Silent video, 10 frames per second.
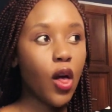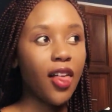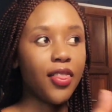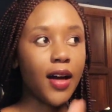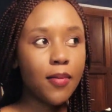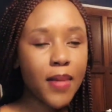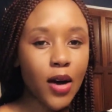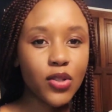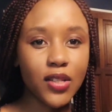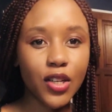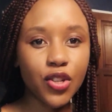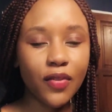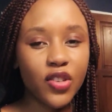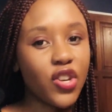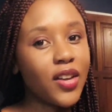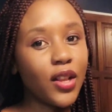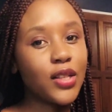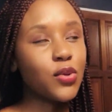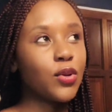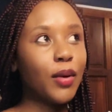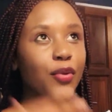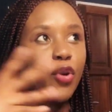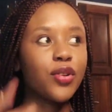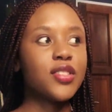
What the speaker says: the about section of the channel, it's all about growing